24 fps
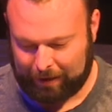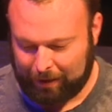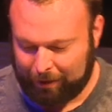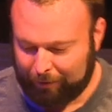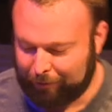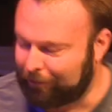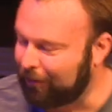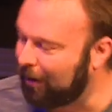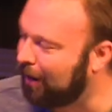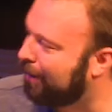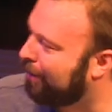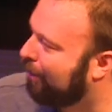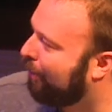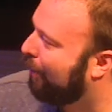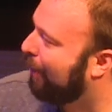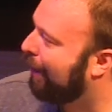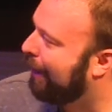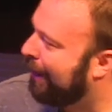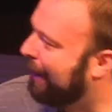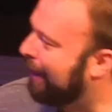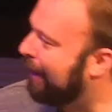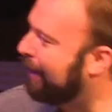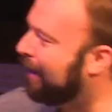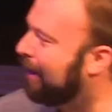Far
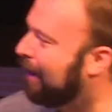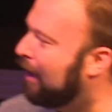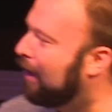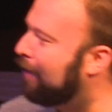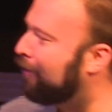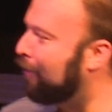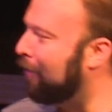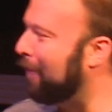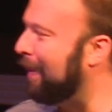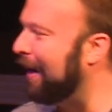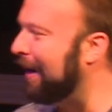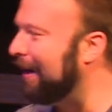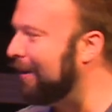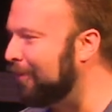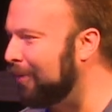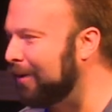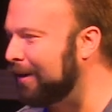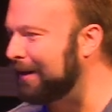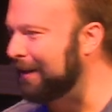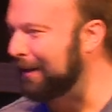away from anyone he